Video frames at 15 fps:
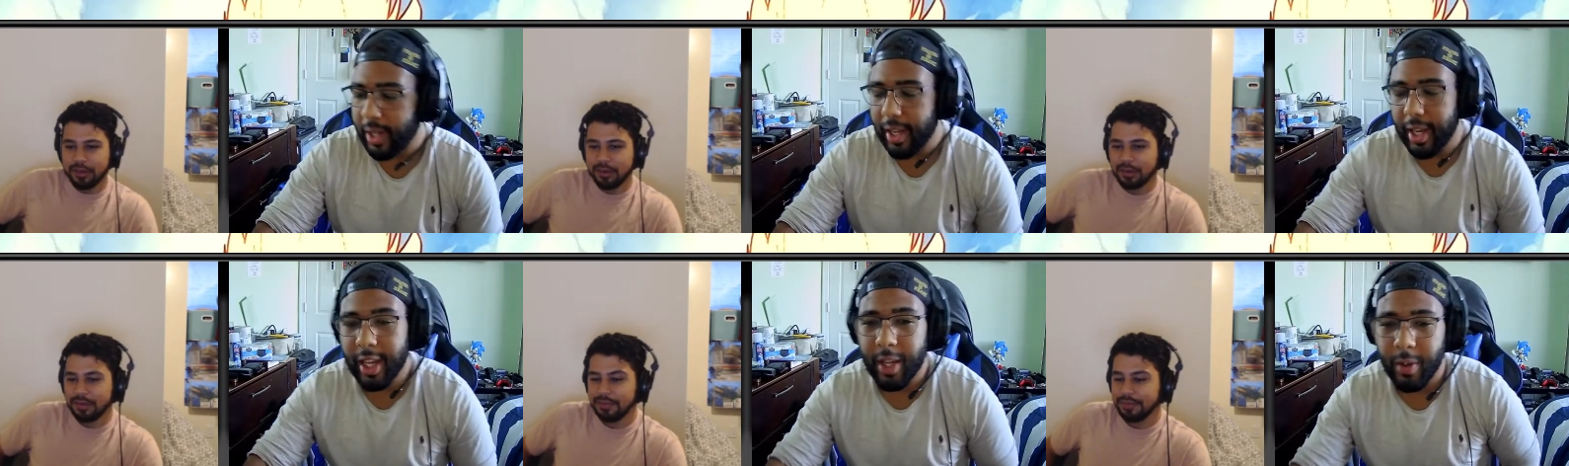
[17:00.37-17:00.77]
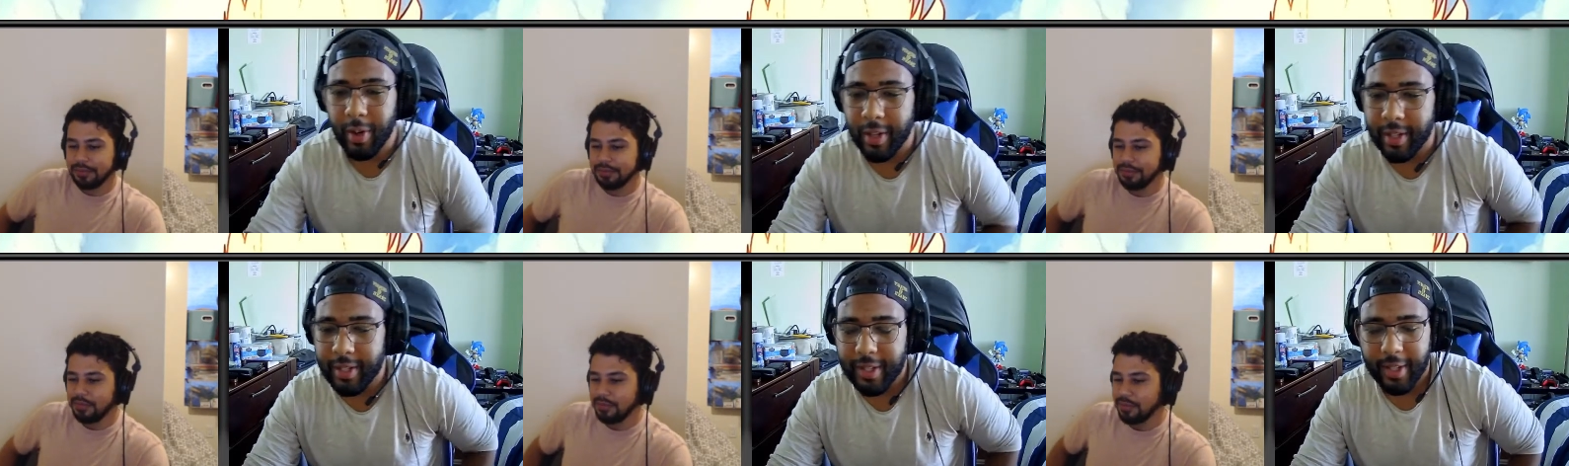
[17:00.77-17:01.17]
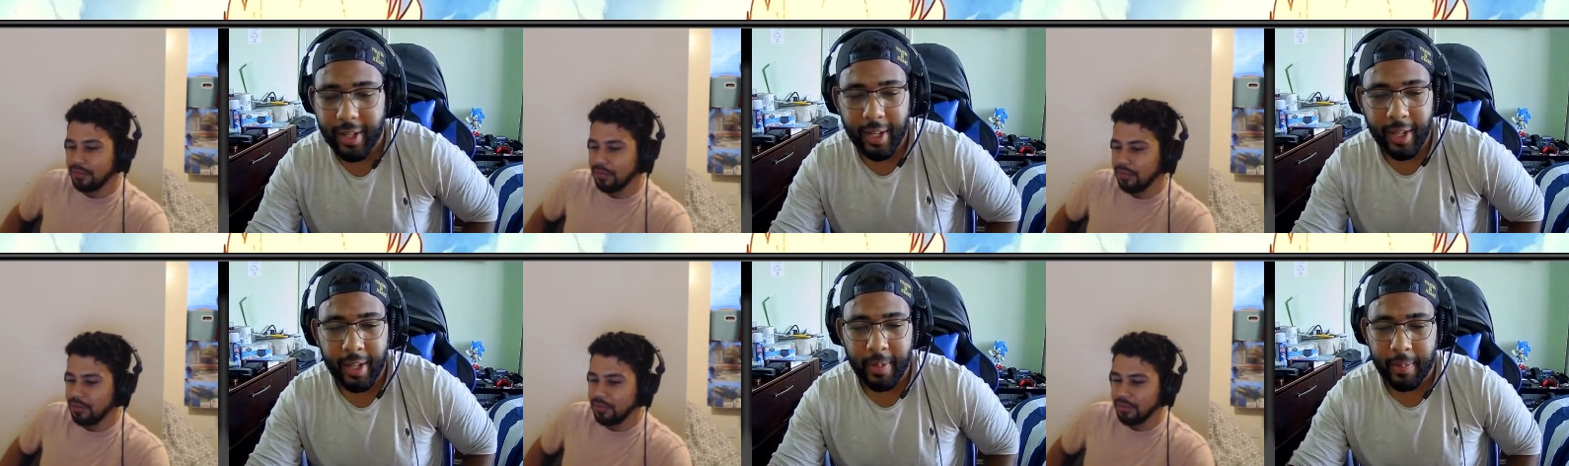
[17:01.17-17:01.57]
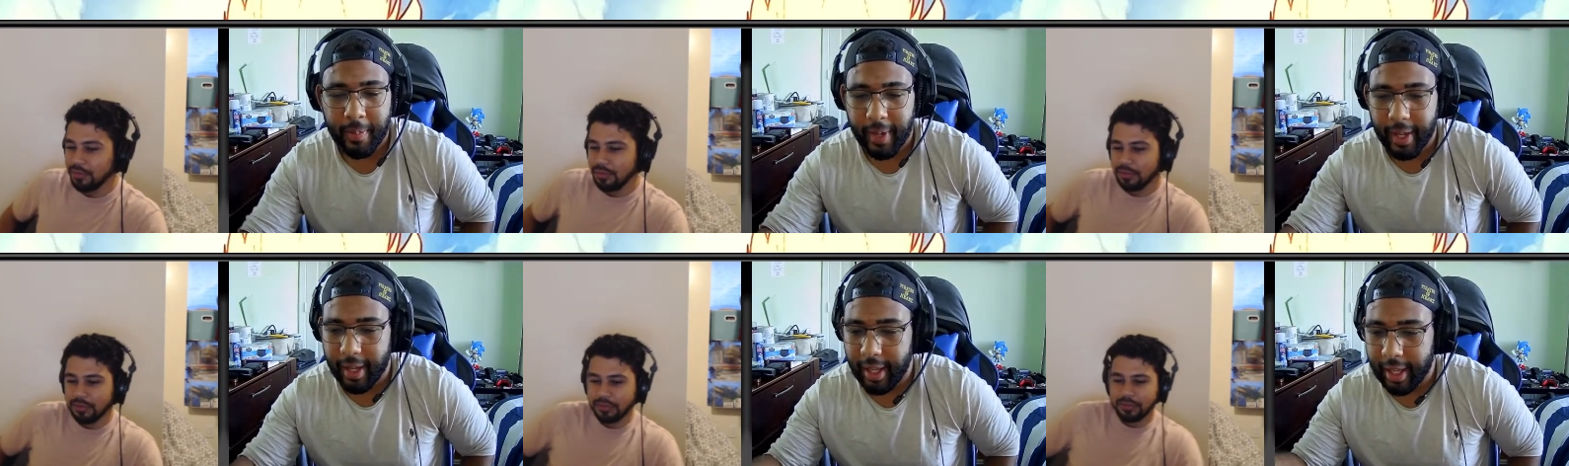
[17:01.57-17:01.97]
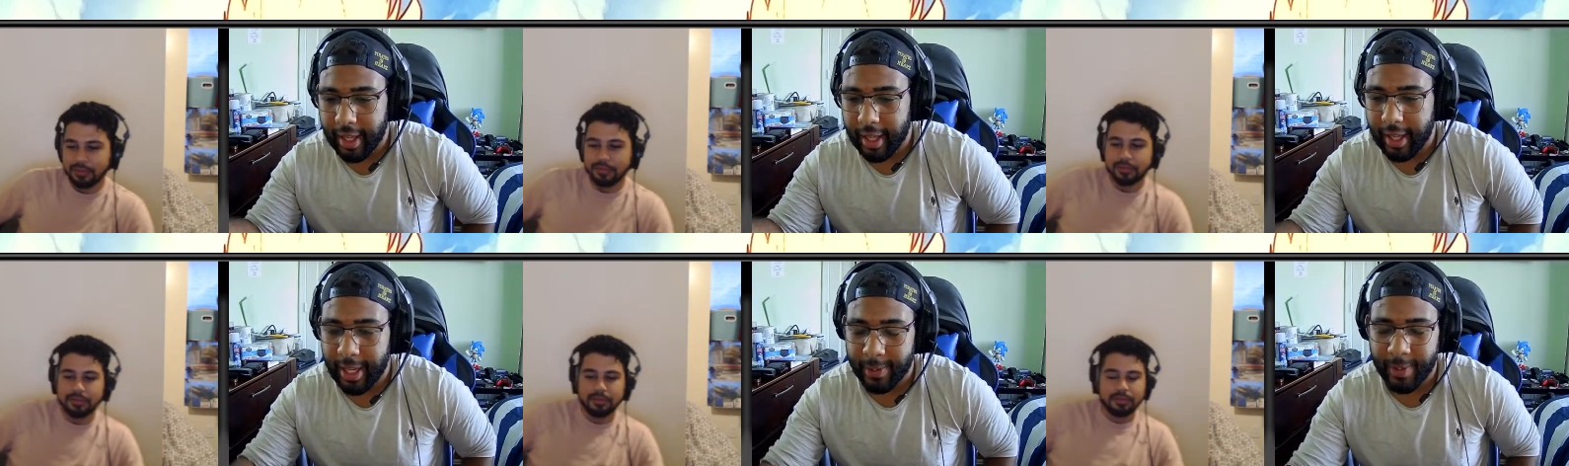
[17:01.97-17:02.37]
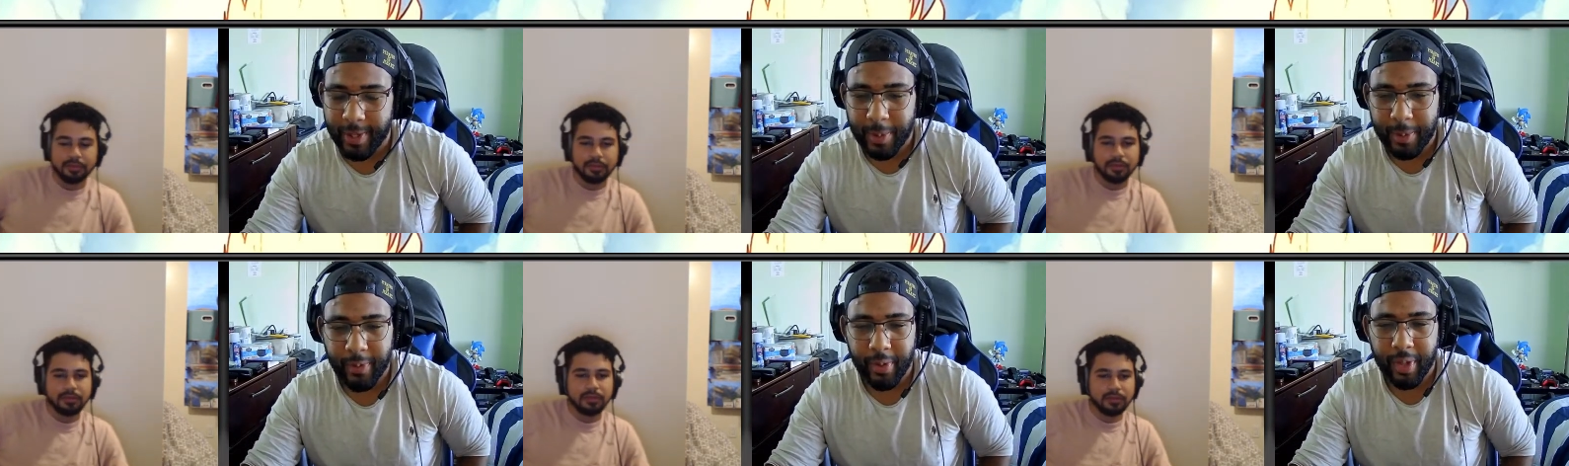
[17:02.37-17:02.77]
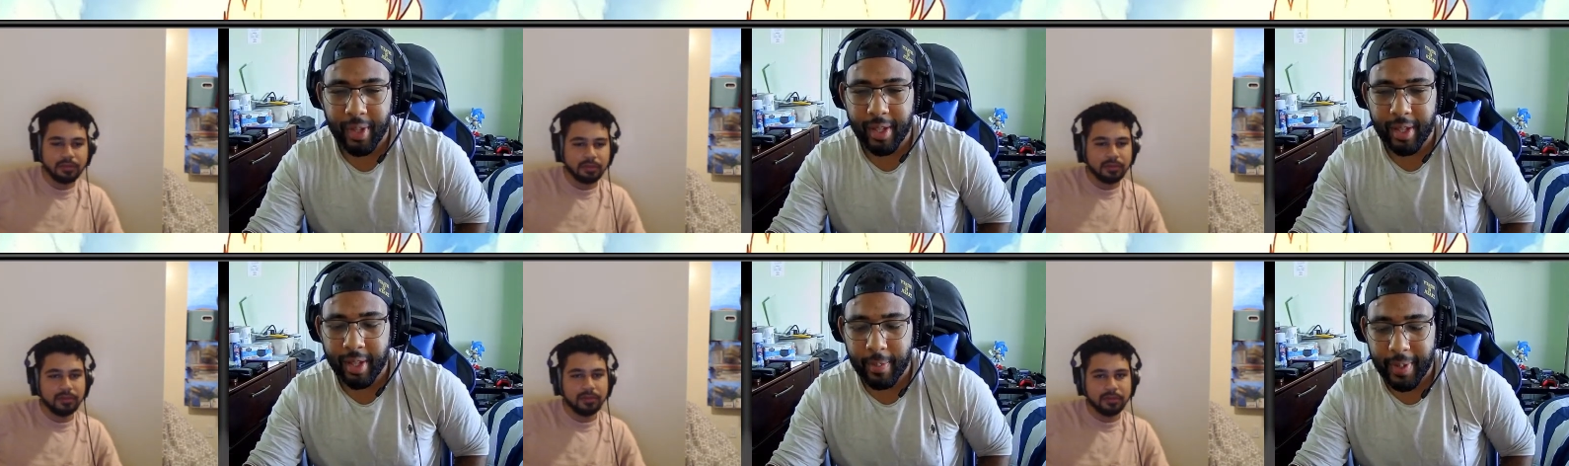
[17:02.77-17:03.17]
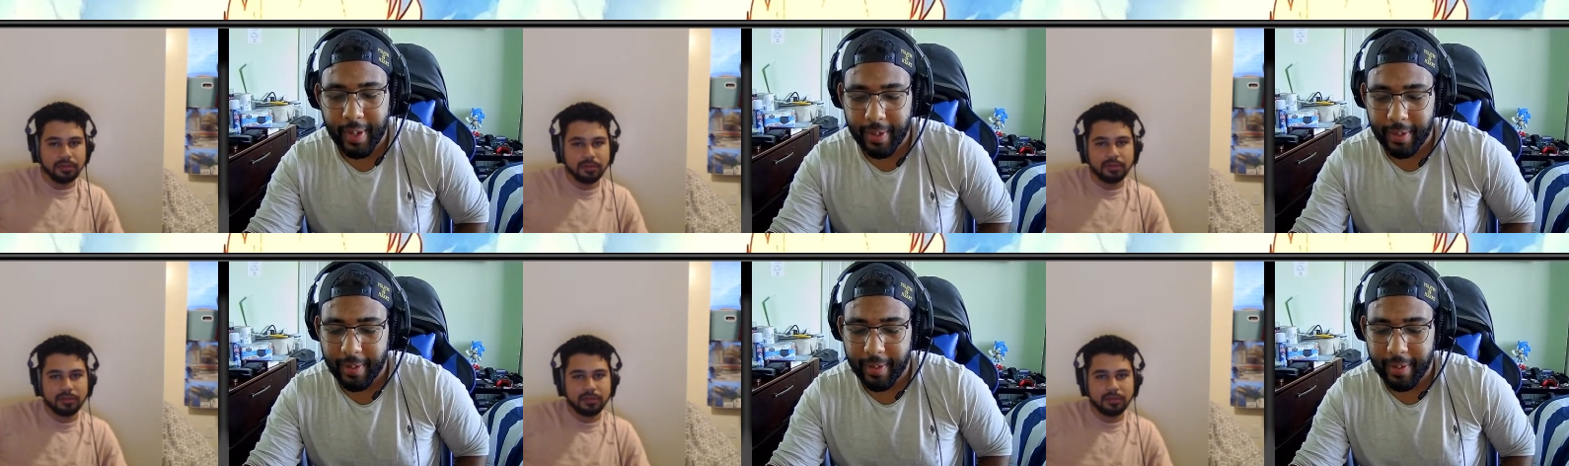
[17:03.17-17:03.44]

Speaker 1: Anyways, um, any last words before we dip out?